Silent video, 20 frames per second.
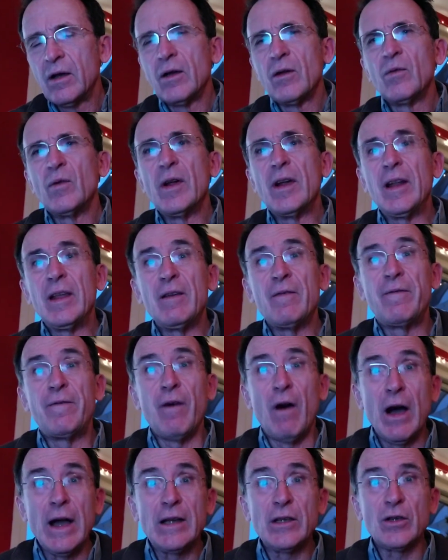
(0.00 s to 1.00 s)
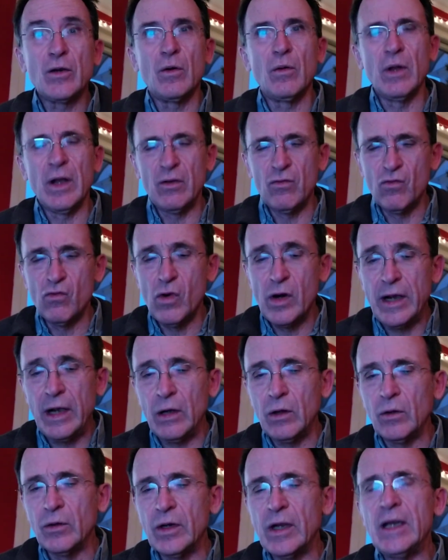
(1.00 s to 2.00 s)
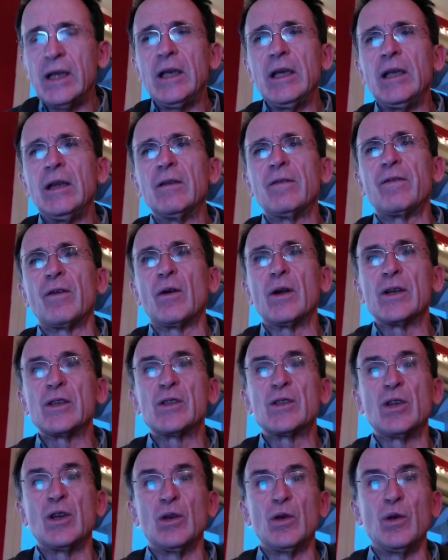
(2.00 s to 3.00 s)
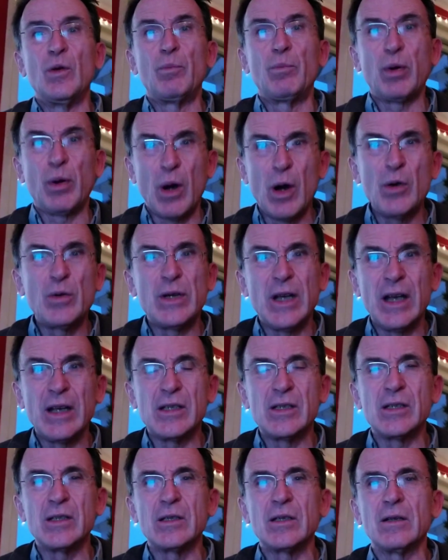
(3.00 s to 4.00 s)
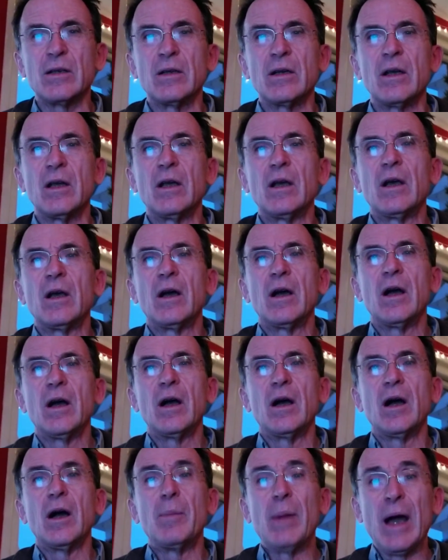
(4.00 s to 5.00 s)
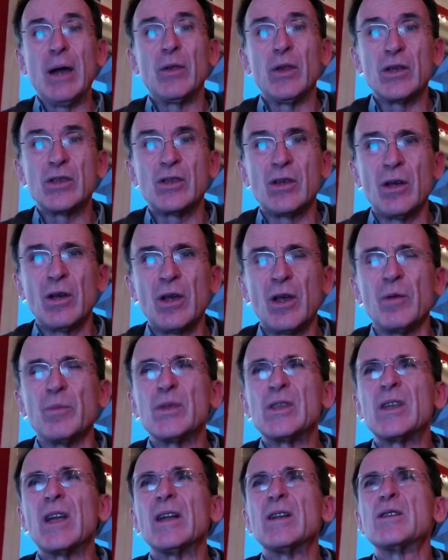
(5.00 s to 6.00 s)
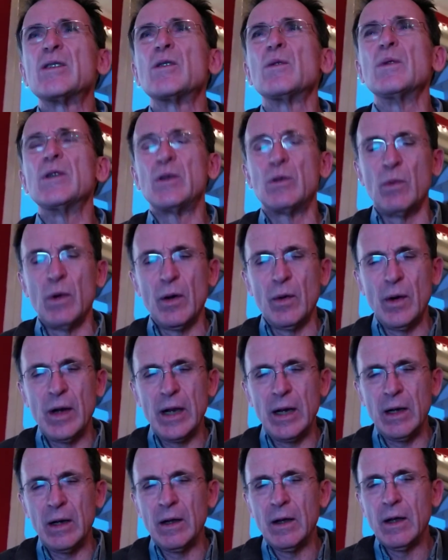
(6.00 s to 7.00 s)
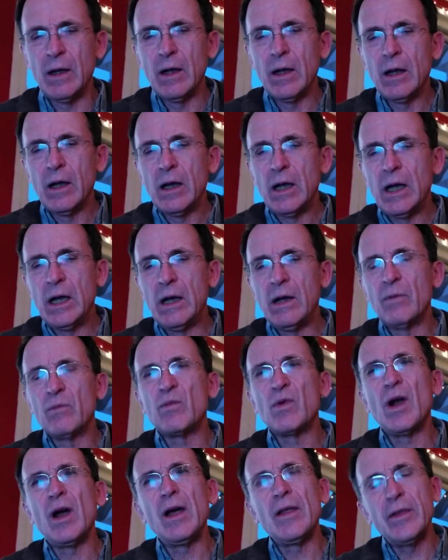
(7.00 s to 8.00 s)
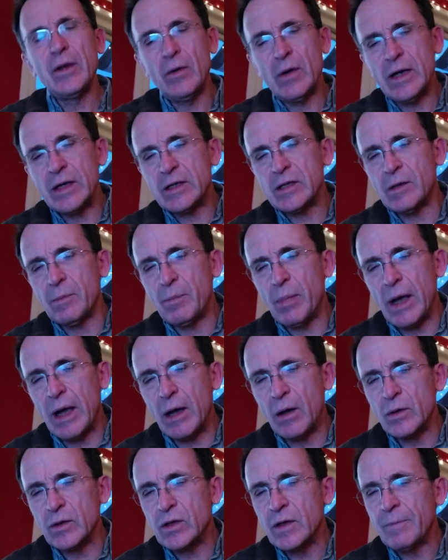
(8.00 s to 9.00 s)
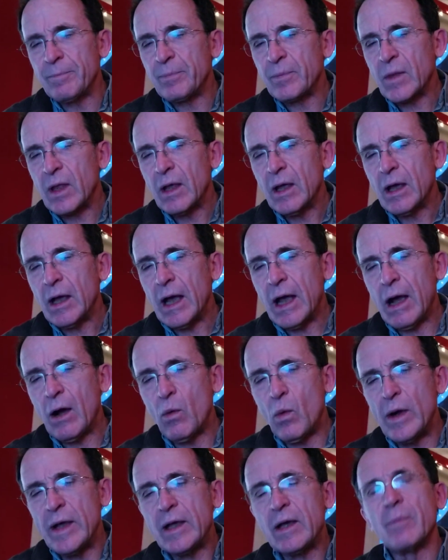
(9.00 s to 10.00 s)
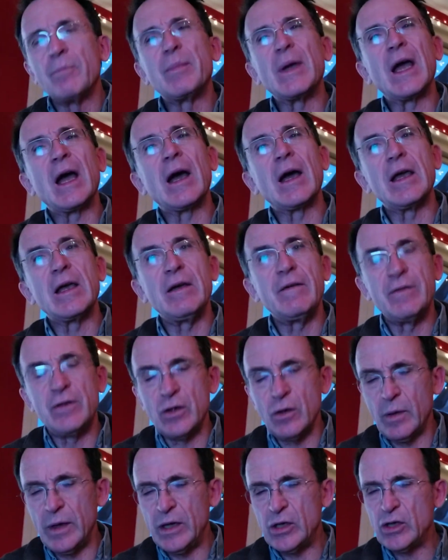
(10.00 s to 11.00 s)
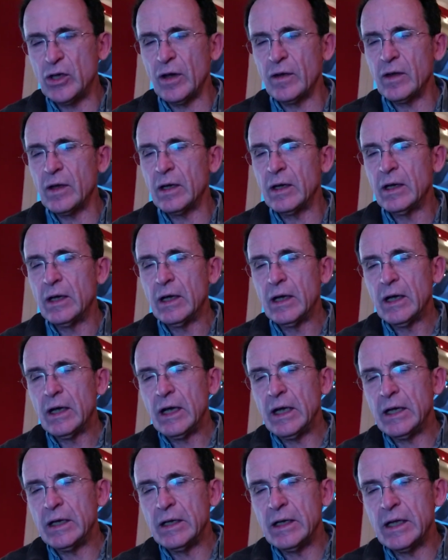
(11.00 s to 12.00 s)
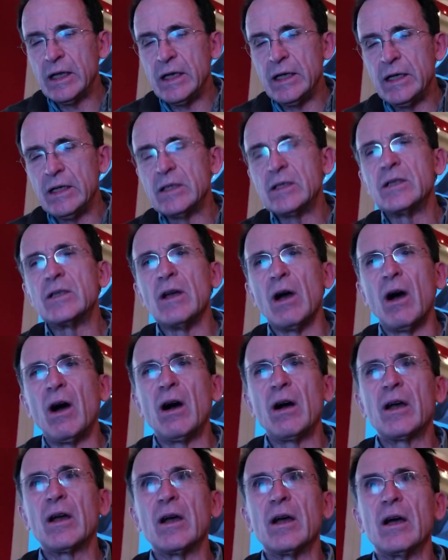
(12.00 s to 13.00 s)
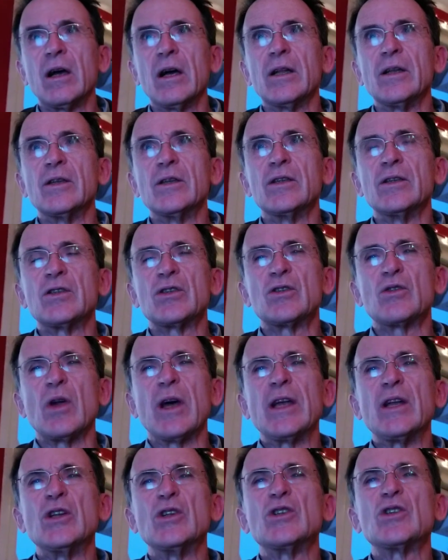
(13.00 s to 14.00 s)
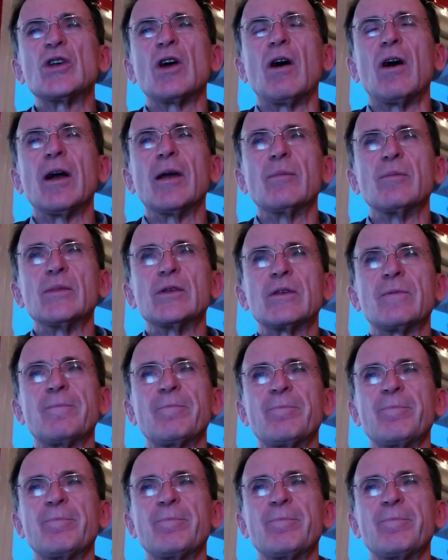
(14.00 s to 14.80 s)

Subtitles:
really vital and real need for us to protest about the circumstances we're in. Rather, it's about how we can behave to each other in these dark and strange times.